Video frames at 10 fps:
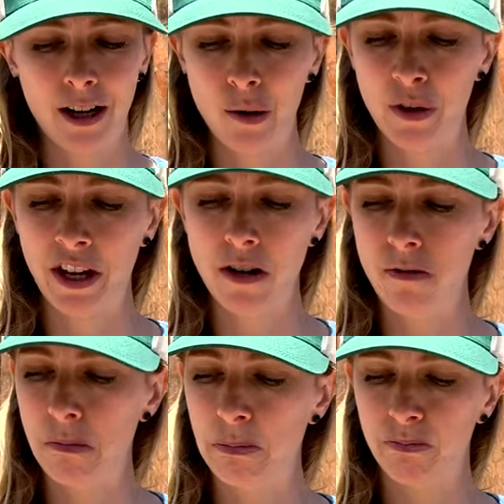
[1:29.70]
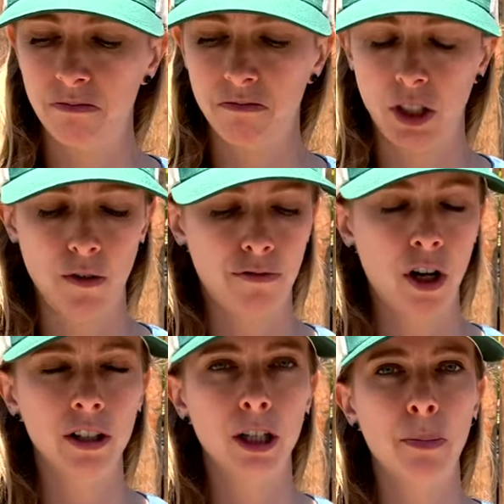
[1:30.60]
without, you know,
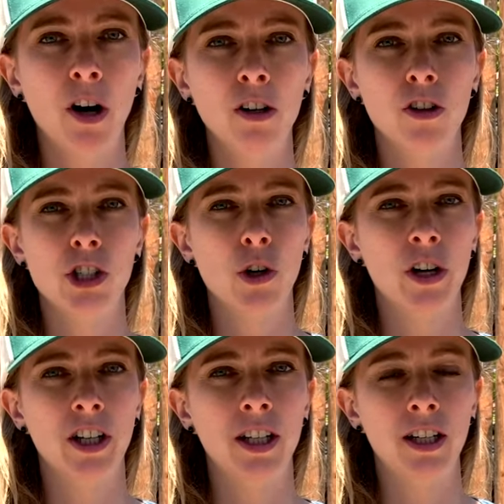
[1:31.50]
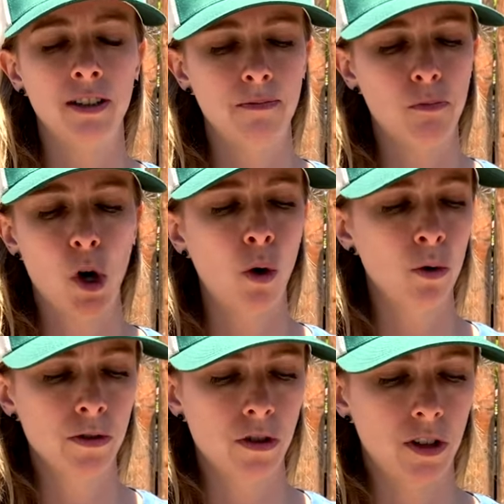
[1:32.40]
falling apart or showing any
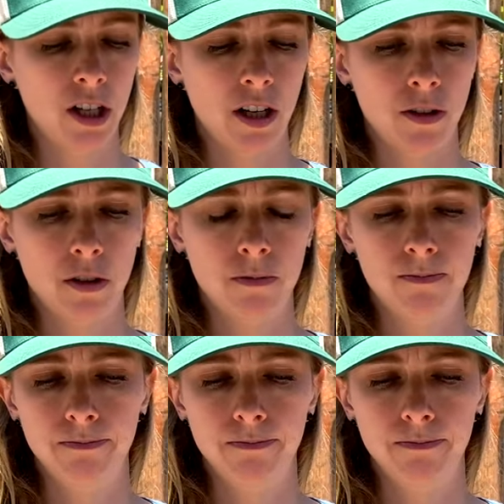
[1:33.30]
holes or any other